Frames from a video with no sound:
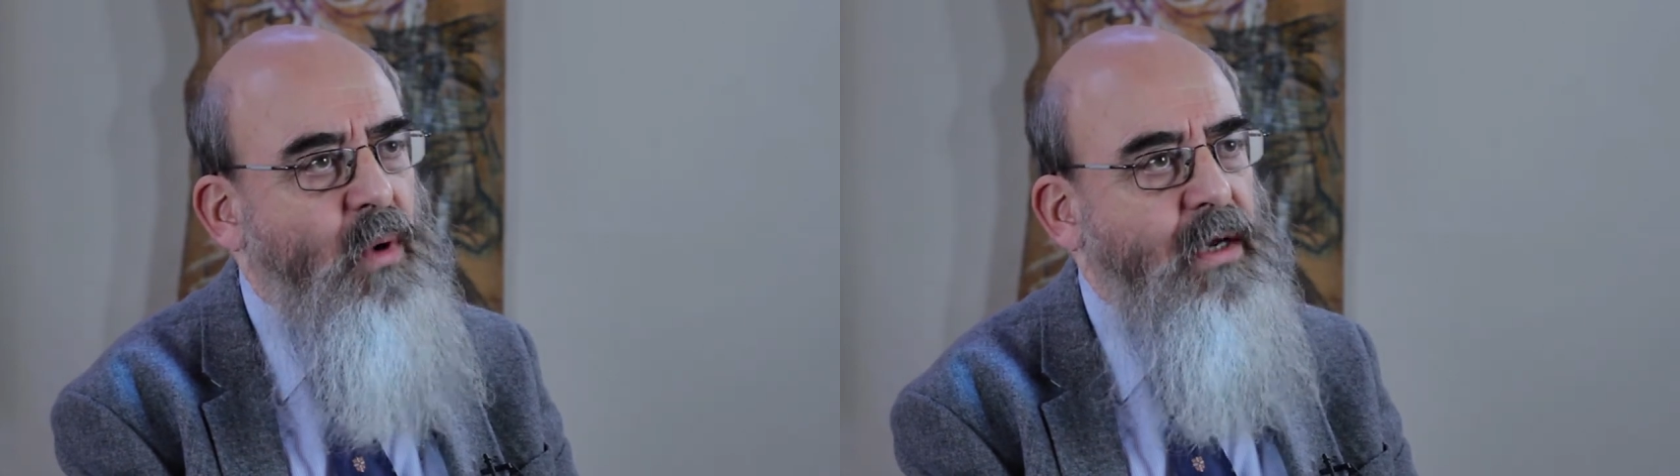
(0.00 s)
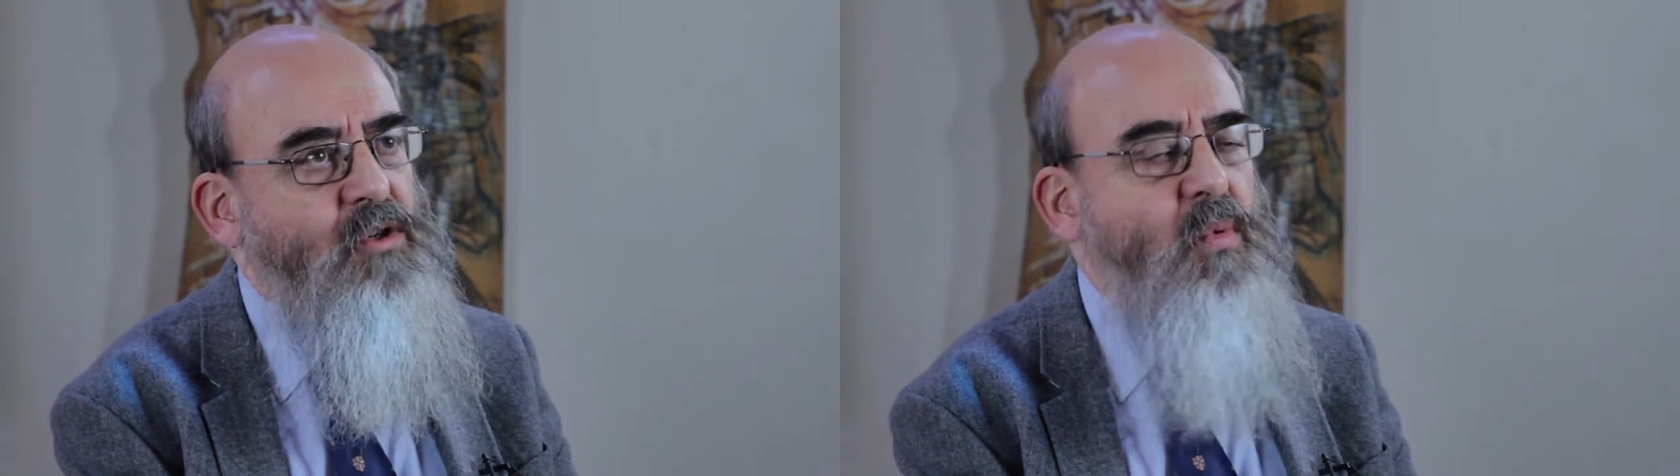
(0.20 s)

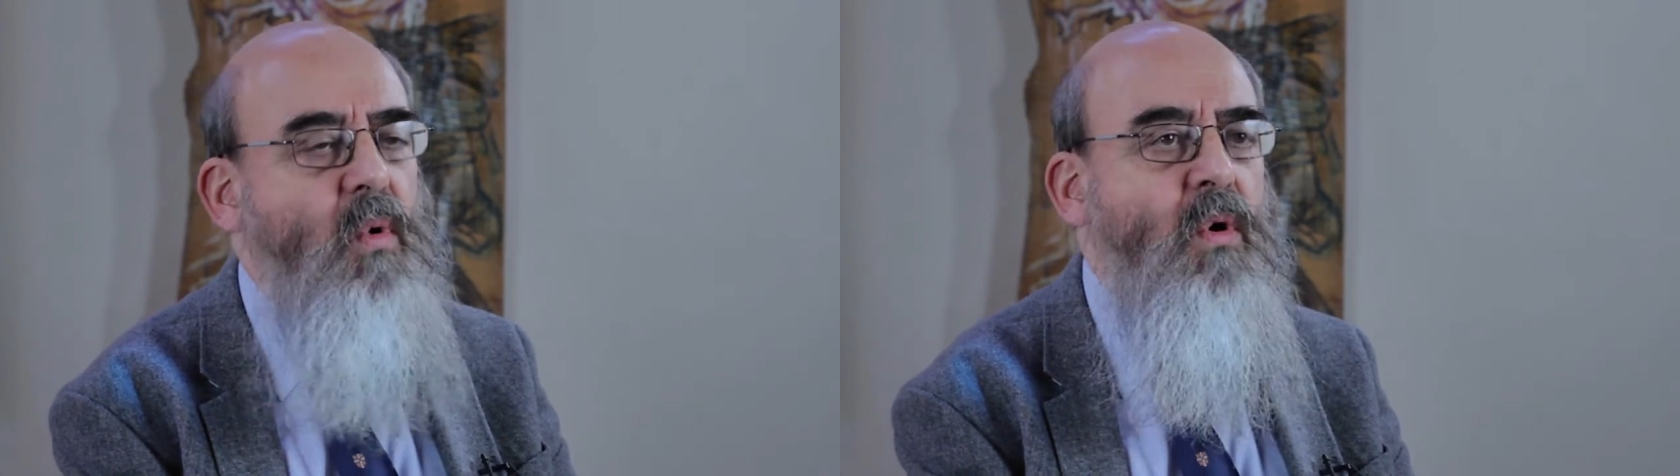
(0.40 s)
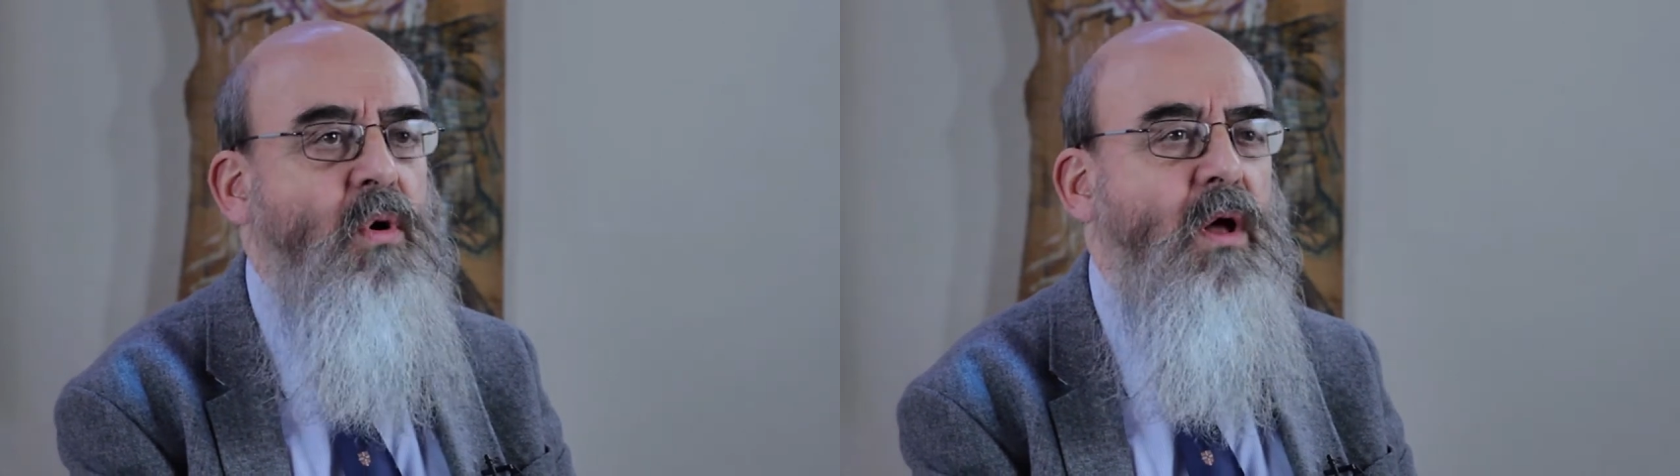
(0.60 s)
wage
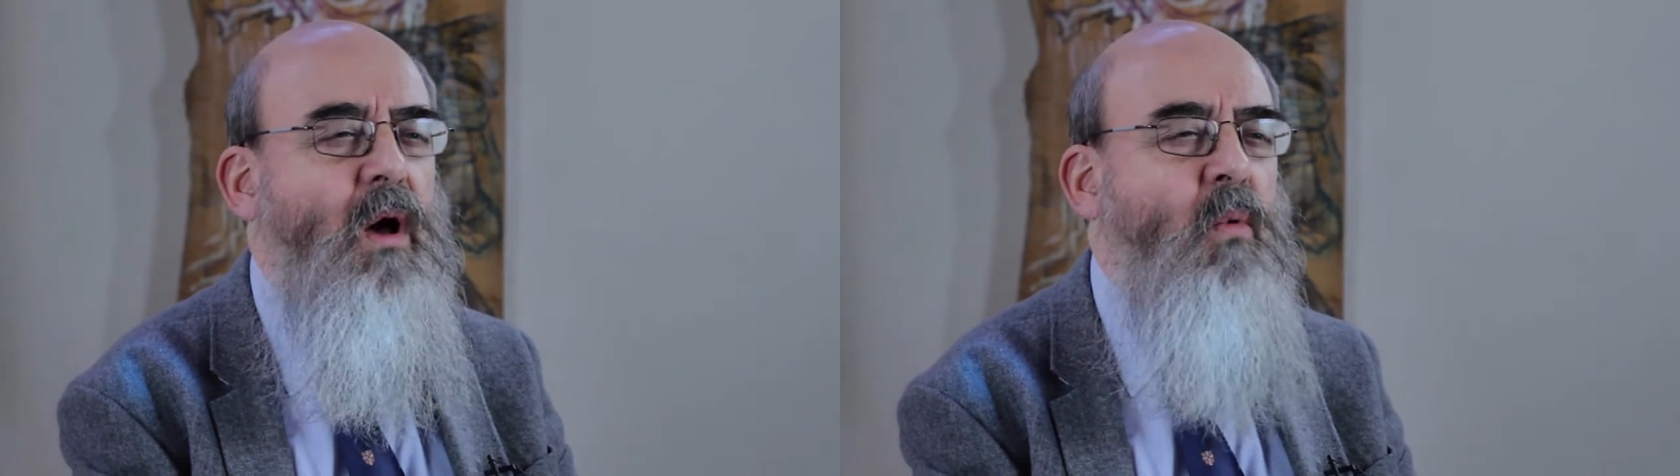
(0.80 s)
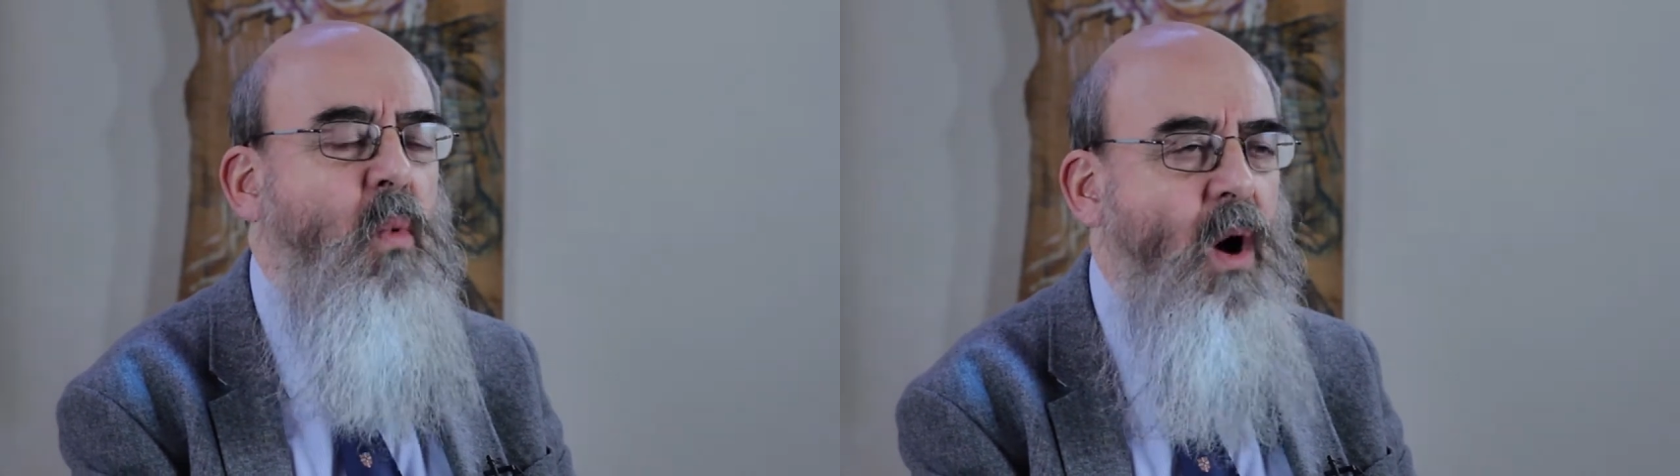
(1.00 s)
war?
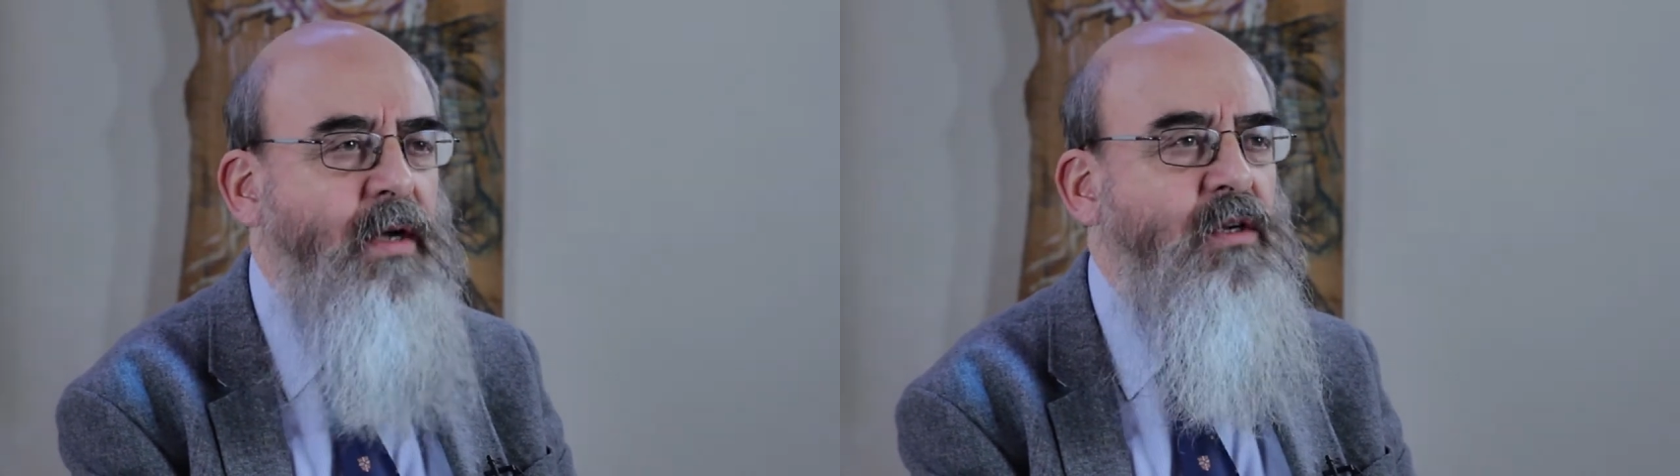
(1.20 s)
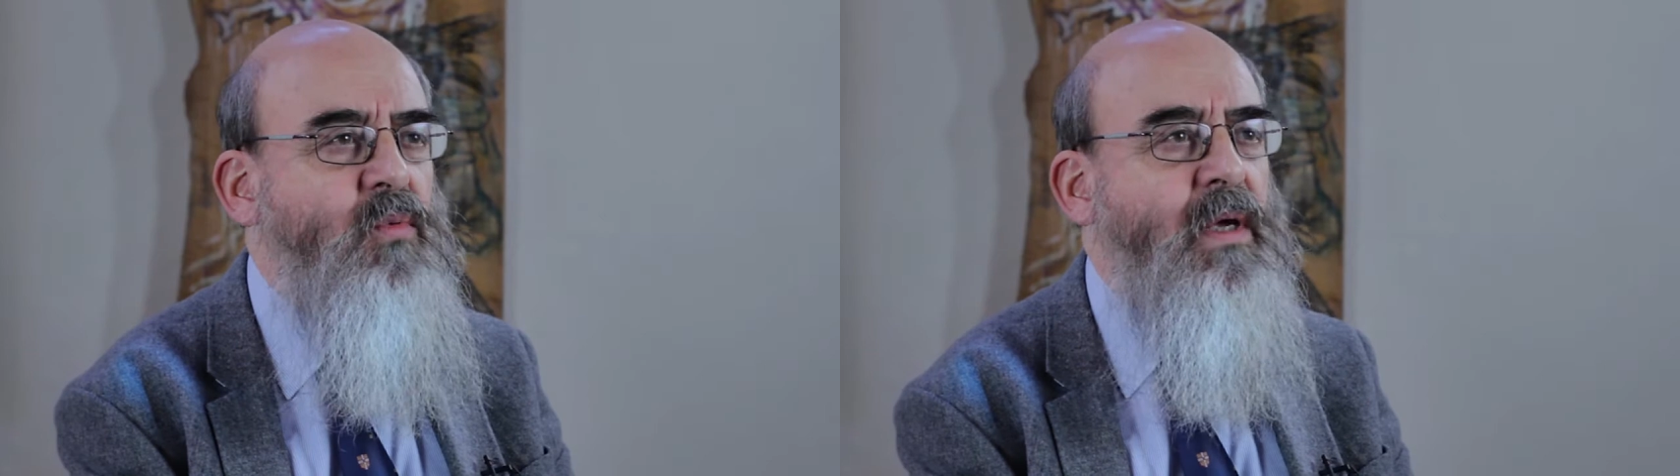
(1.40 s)
And
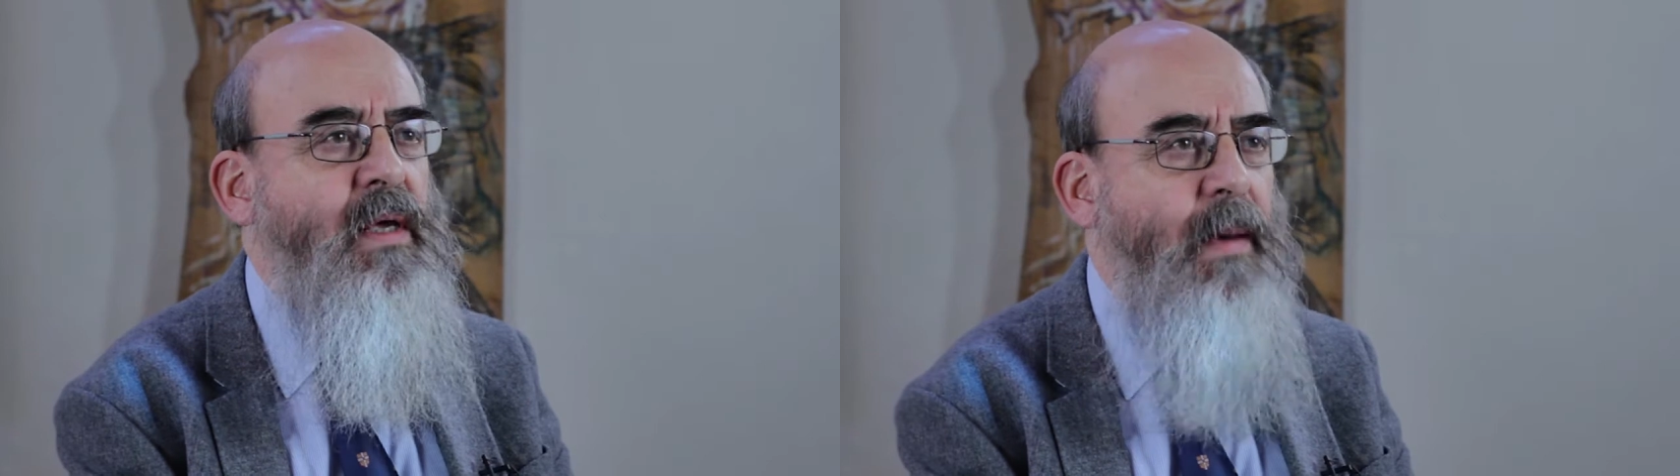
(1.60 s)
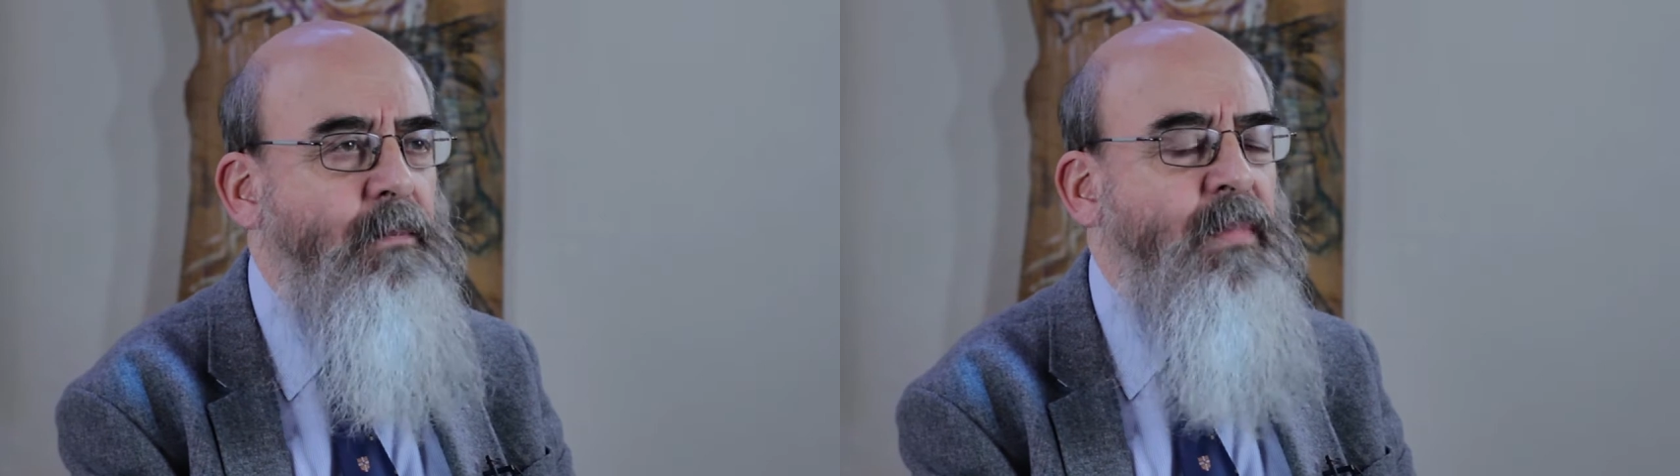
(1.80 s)
why do we get